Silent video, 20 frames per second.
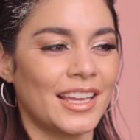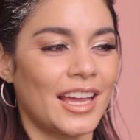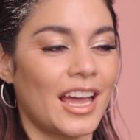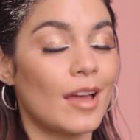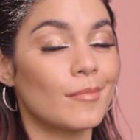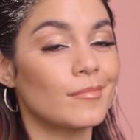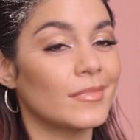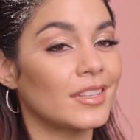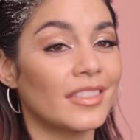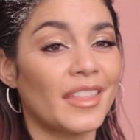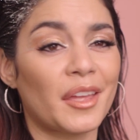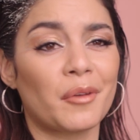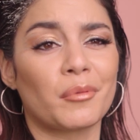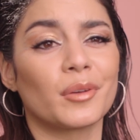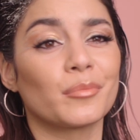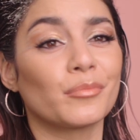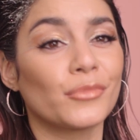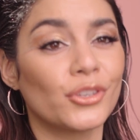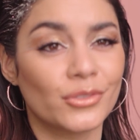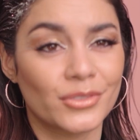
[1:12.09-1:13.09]
I mean, they were
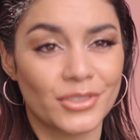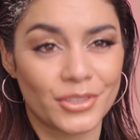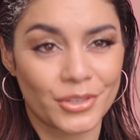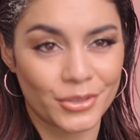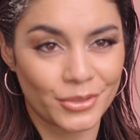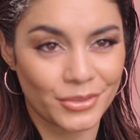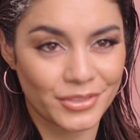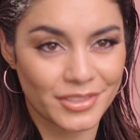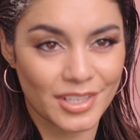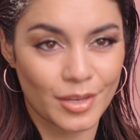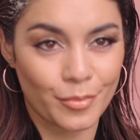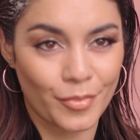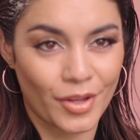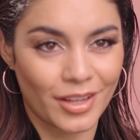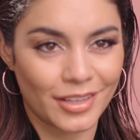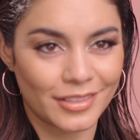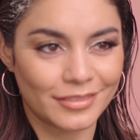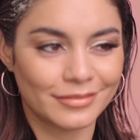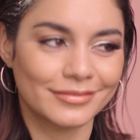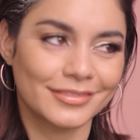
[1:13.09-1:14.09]
musicals, come
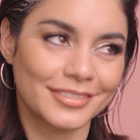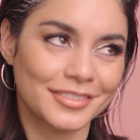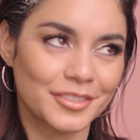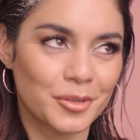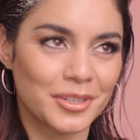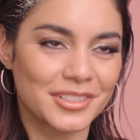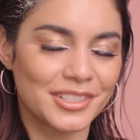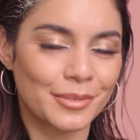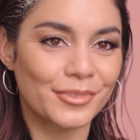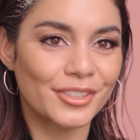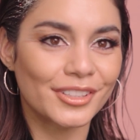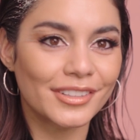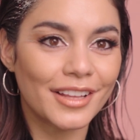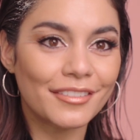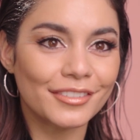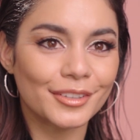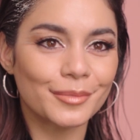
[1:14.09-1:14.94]
on. Of course I'm gonna love